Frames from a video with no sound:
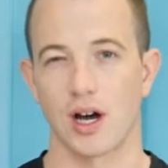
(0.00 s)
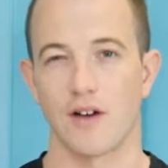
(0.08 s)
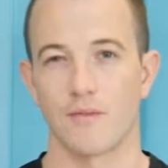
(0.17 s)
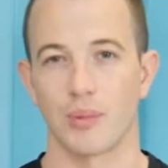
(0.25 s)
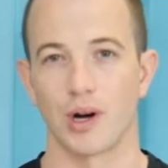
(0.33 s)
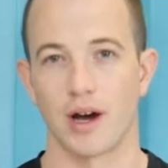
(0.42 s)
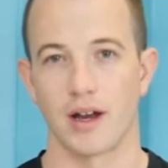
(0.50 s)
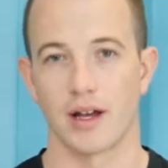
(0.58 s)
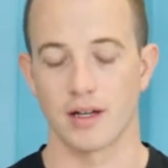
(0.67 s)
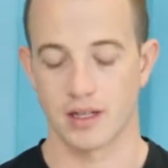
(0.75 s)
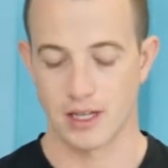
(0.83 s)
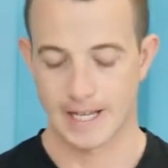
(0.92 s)
off
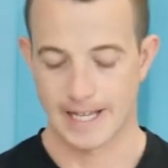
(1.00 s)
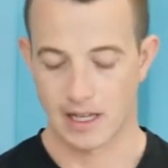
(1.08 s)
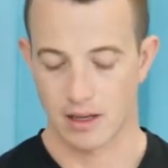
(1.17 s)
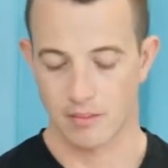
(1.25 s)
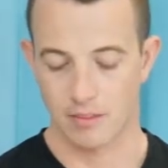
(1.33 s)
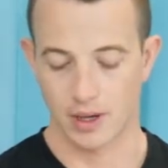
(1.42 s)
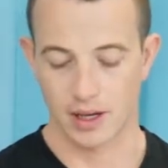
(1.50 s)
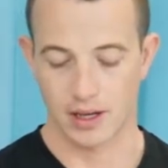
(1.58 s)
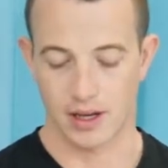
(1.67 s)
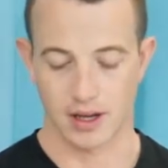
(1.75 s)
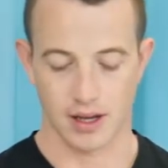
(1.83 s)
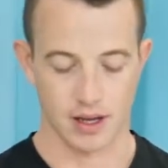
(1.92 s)
product,
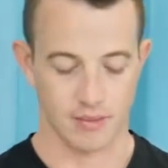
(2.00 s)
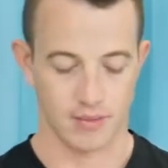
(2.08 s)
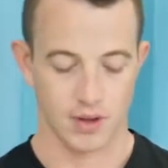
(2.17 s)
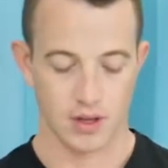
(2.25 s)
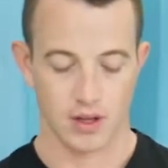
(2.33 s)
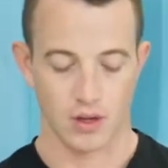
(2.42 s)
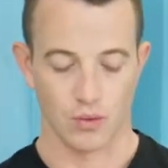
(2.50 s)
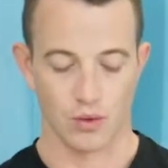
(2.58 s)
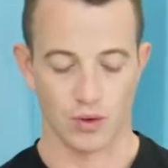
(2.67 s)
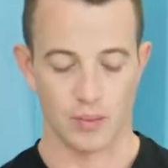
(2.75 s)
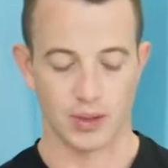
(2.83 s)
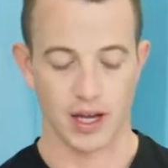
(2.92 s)
but
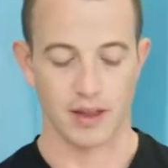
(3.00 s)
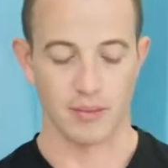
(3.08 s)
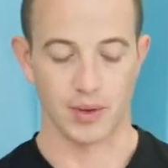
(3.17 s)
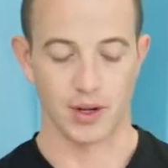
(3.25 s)
when we apply the